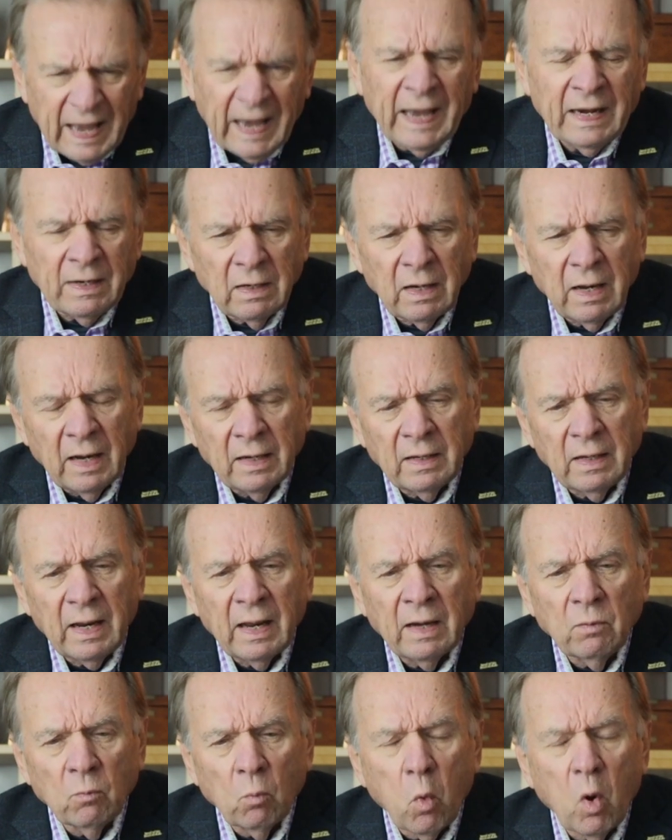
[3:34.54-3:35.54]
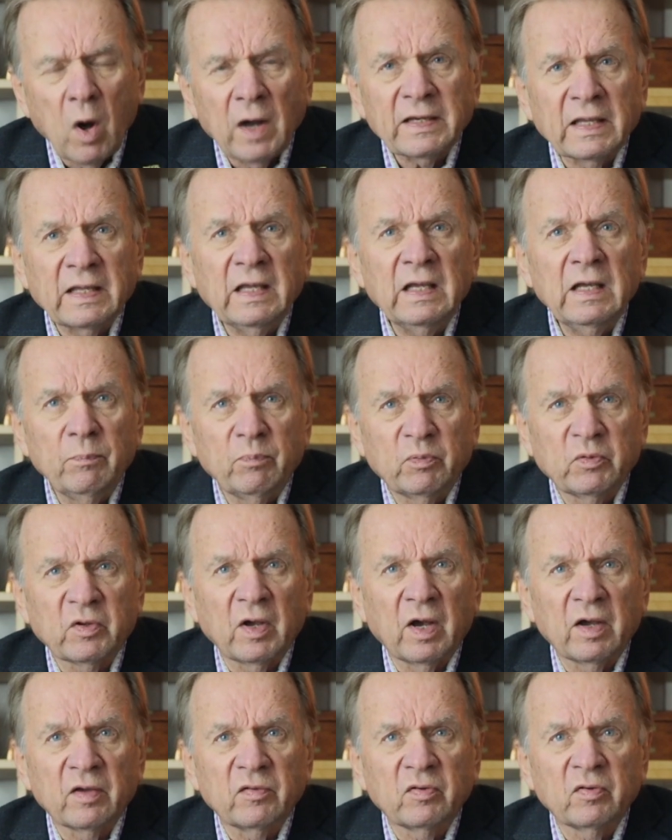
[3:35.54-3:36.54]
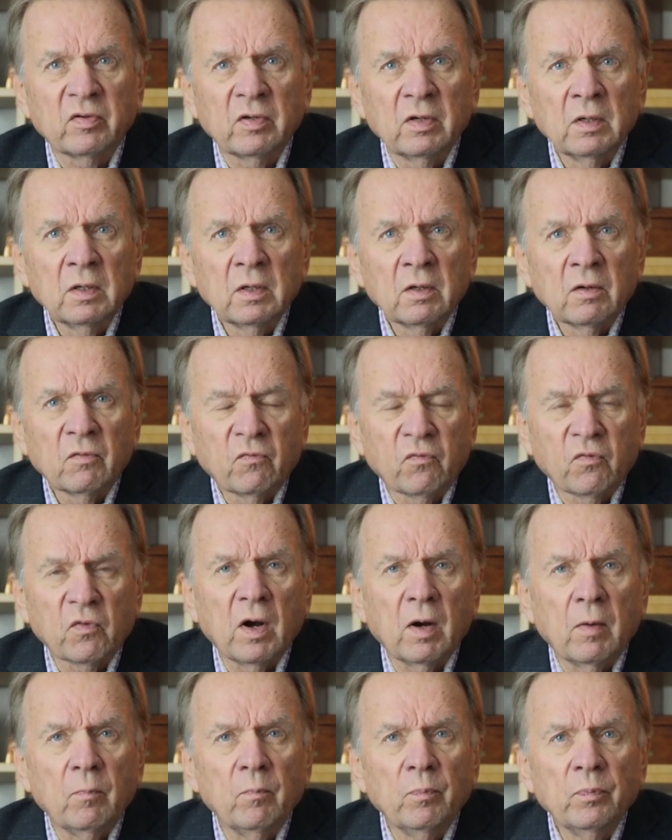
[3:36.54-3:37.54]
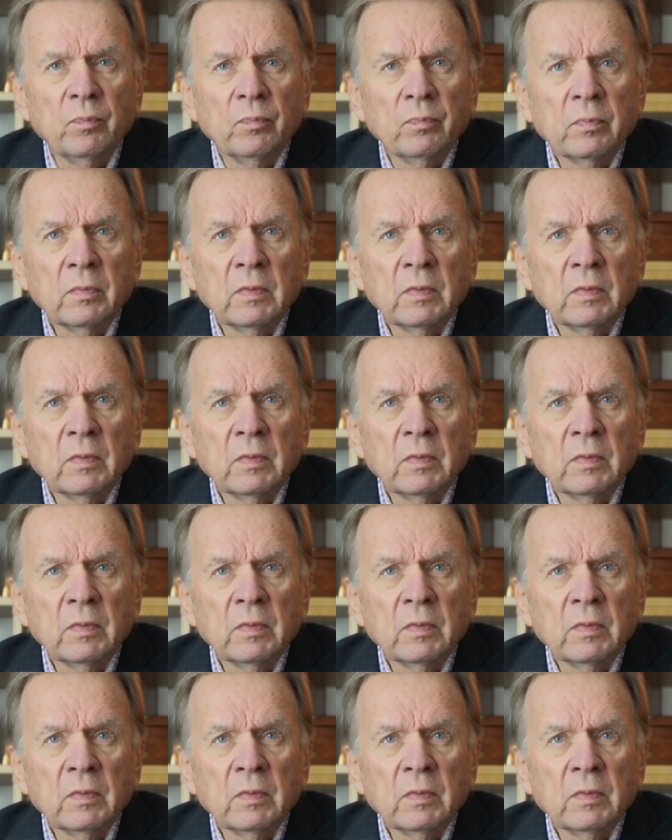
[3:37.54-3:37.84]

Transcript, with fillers: And, and, and what keeps us from